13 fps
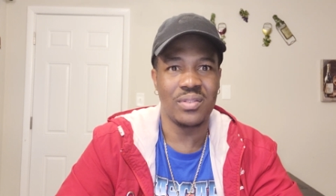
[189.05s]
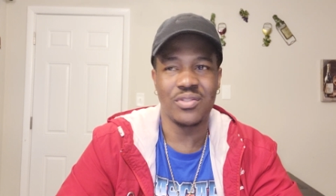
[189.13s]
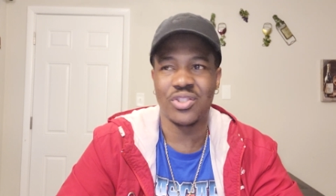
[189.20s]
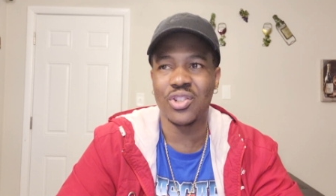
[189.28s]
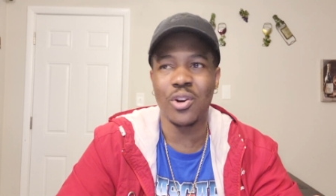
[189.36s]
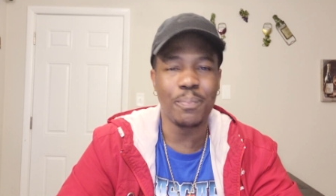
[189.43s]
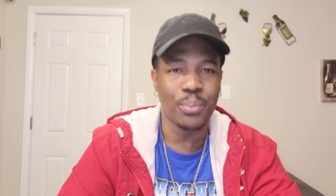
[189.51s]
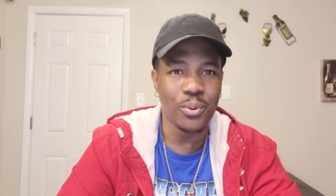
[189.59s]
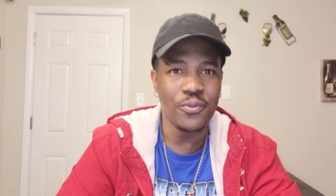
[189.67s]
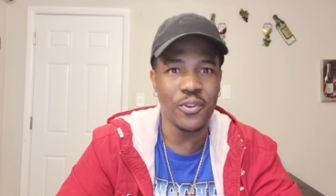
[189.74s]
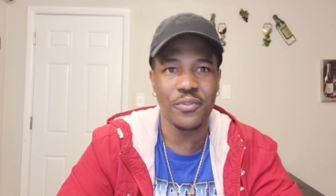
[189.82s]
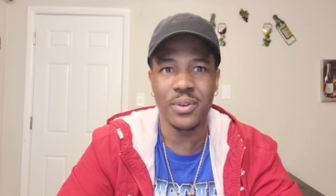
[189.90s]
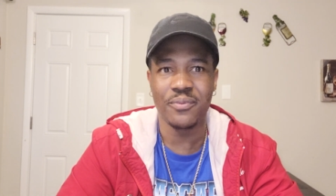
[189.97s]
show
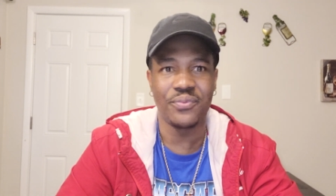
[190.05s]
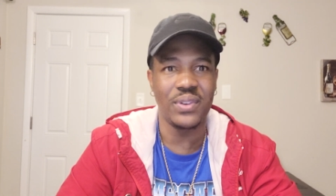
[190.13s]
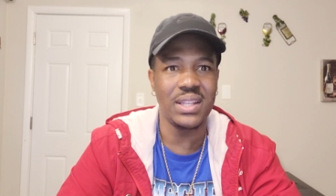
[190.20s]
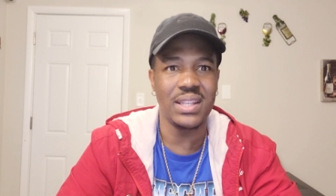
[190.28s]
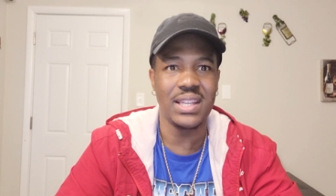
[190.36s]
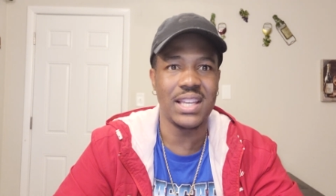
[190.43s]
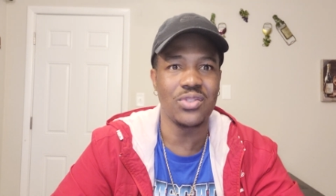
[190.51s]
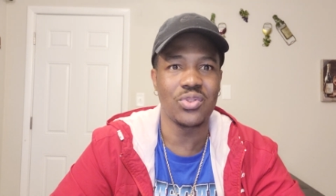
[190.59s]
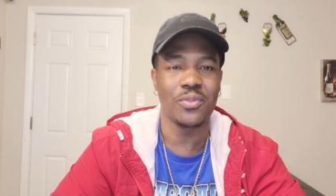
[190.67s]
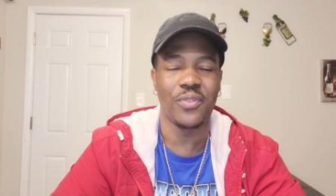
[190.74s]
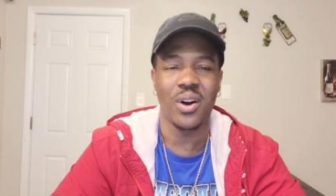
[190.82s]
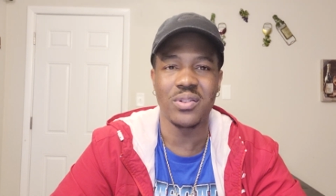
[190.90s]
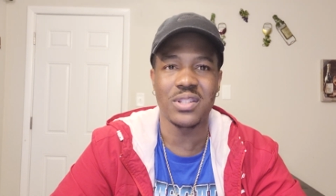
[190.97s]
proof of him feeding
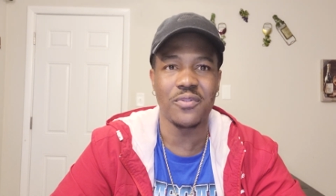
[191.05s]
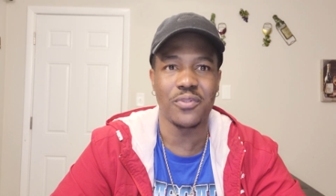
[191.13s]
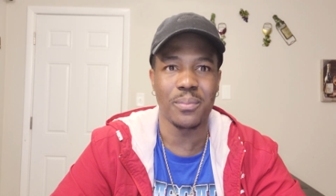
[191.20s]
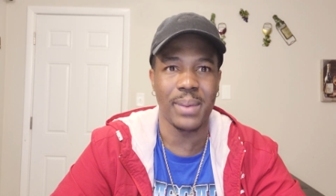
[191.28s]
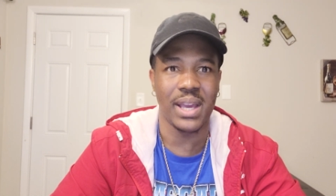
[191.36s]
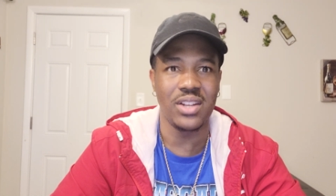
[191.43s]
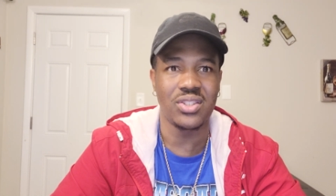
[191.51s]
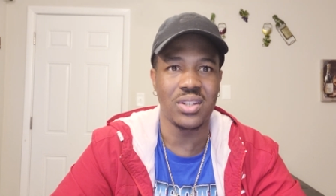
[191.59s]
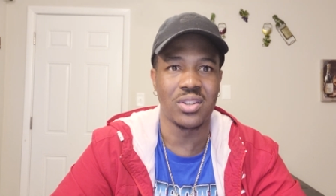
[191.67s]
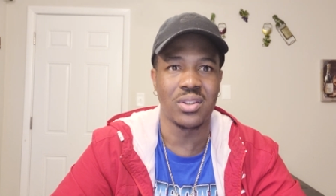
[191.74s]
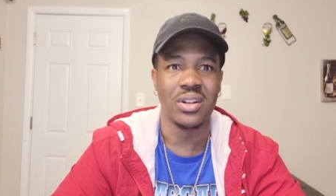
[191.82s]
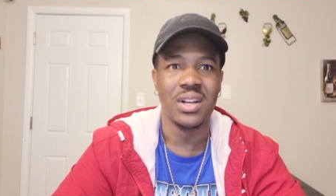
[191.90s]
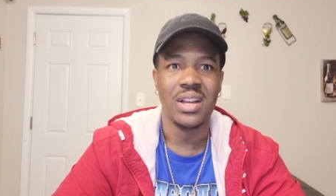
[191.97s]
Kendrick false information
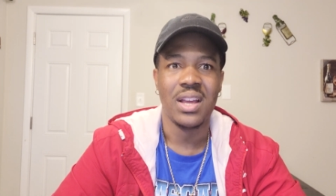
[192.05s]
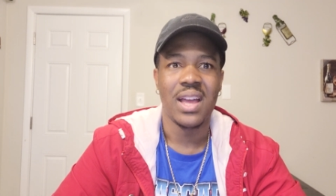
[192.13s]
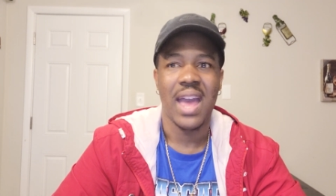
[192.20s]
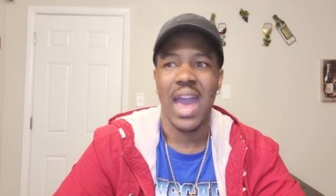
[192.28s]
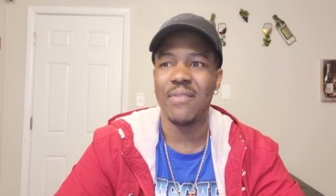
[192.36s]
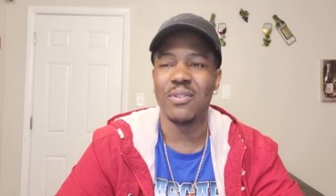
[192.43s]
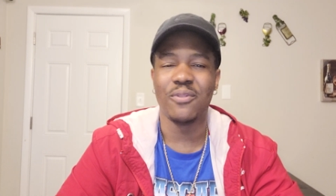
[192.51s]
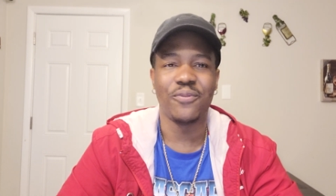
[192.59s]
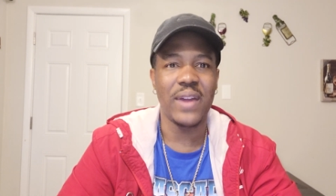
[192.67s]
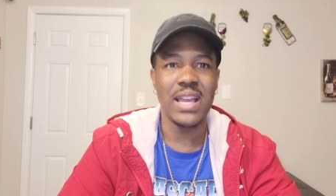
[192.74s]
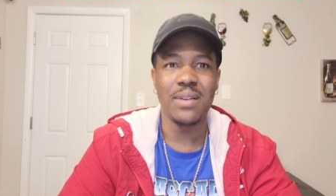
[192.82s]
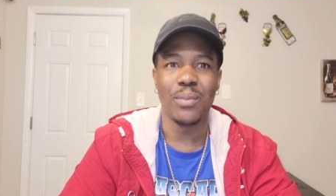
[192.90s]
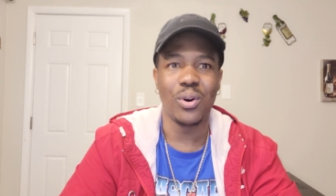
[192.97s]
or having
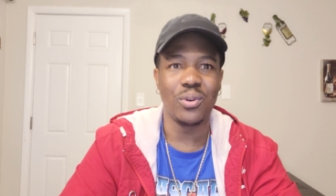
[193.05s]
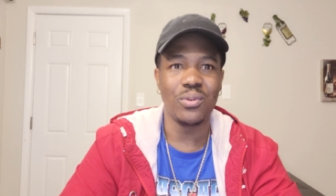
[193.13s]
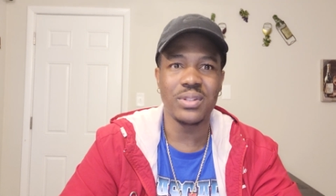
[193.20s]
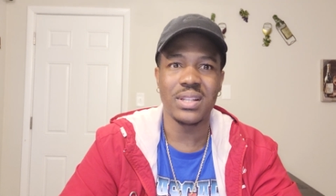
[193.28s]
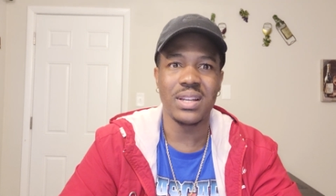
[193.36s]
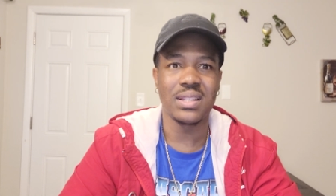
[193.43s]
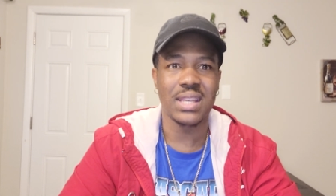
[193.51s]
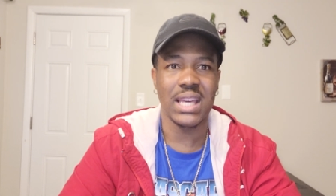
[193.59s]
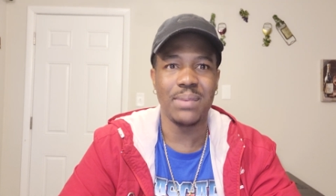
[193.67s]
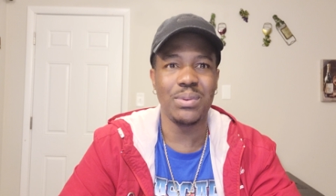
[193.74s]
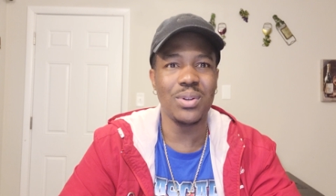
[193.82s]
fake moles in his camp.